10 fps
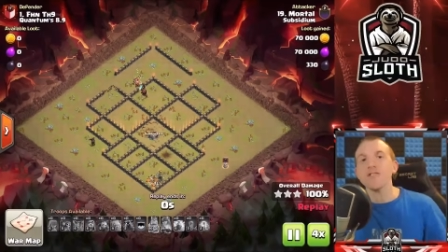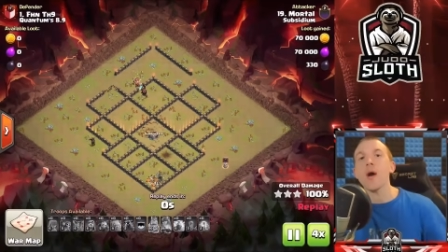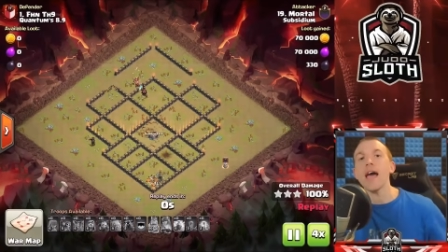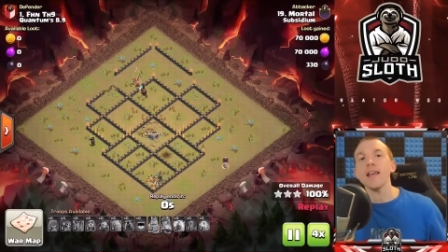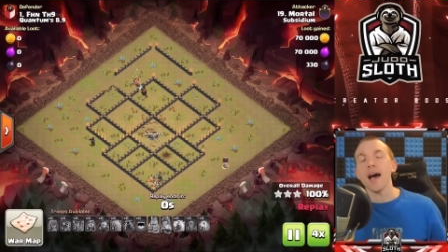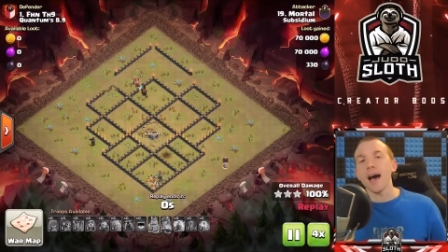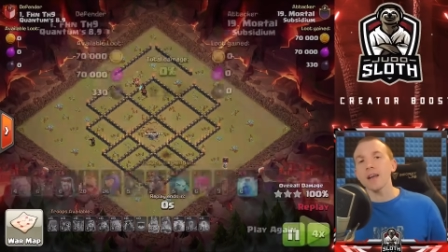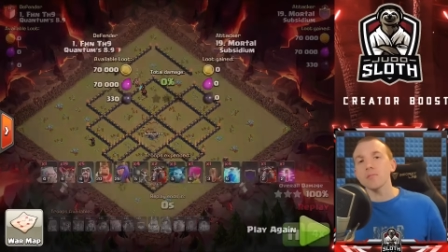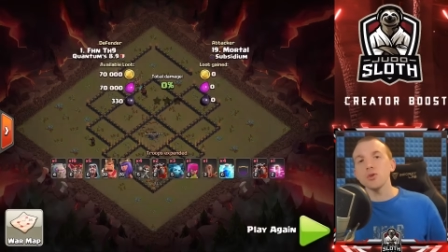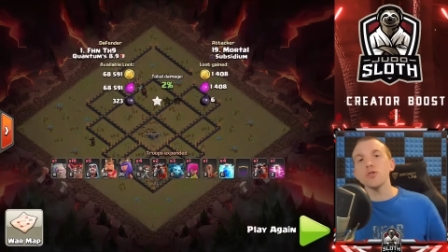Let's go ahead
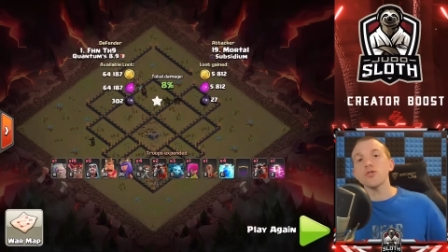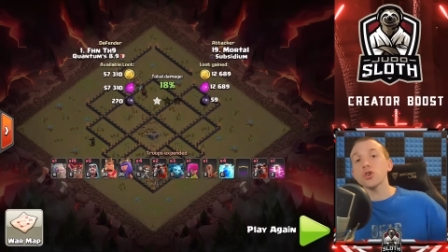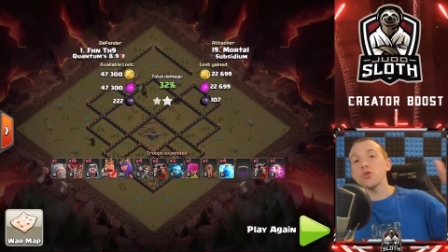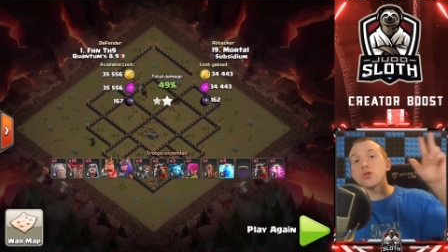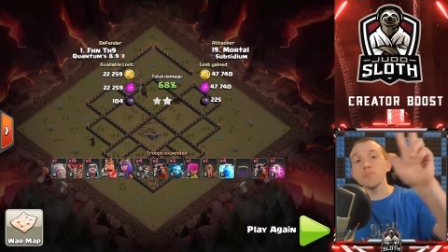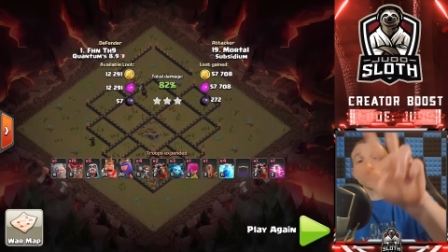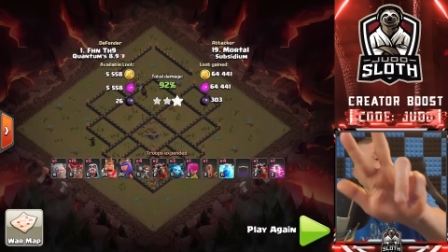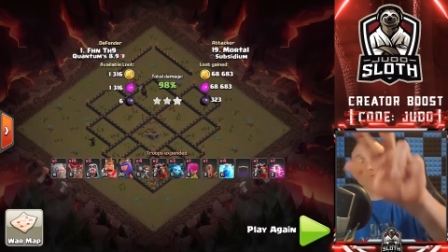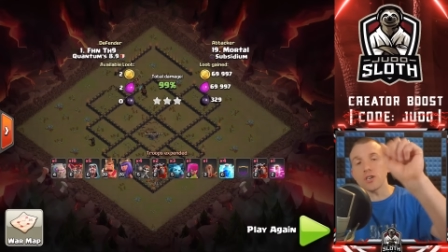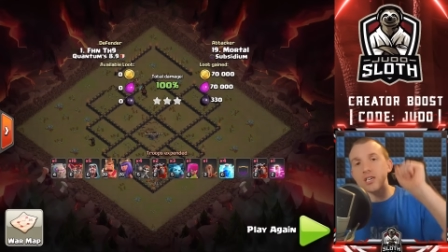and move to number
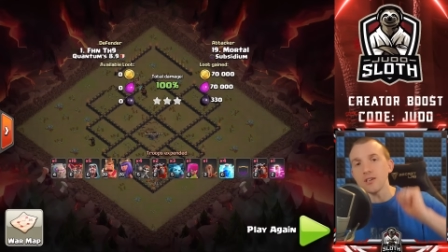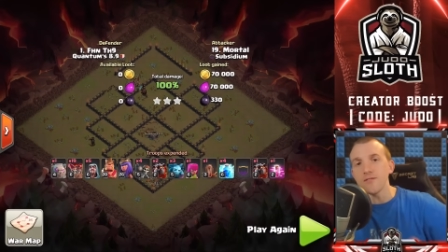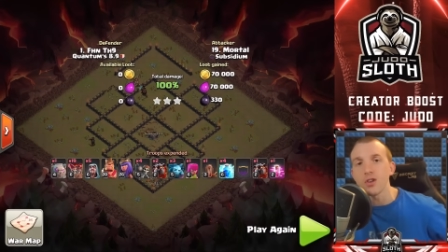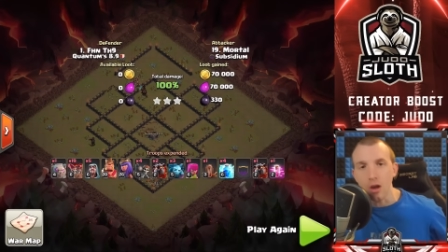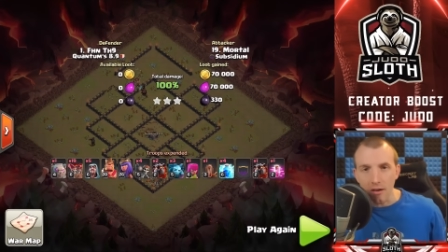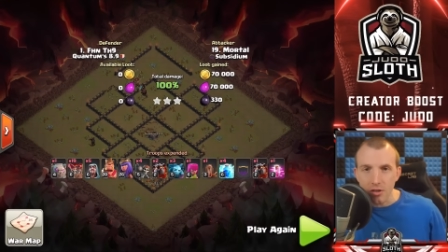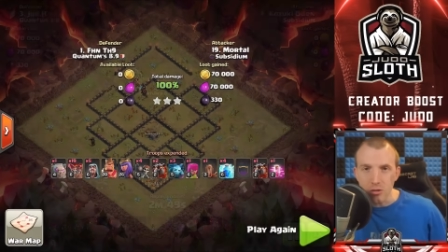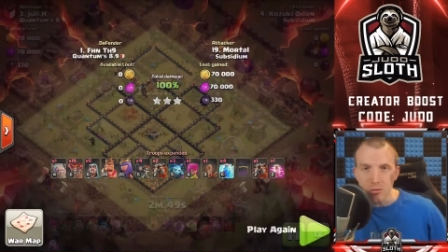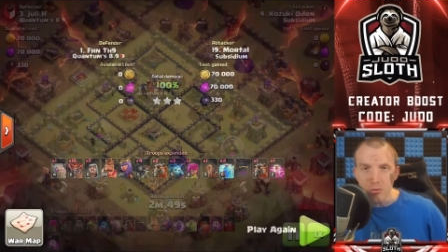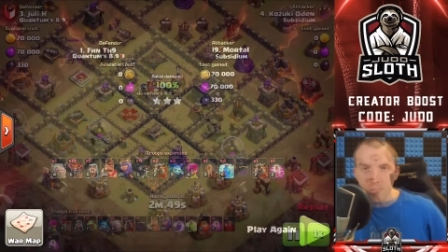3 for
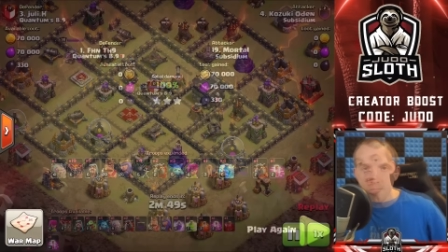LavaLoon.